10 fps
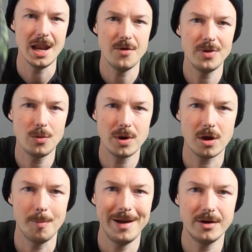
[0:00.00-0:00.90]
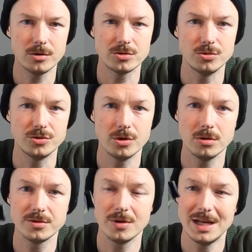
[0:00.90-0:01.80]
And I really want to compare those two
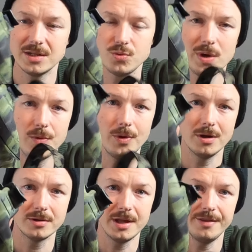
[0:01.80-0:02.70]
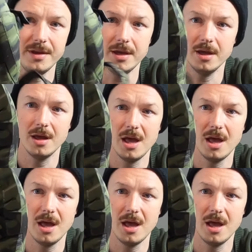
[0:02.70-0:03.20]
soles. So last week we looked at the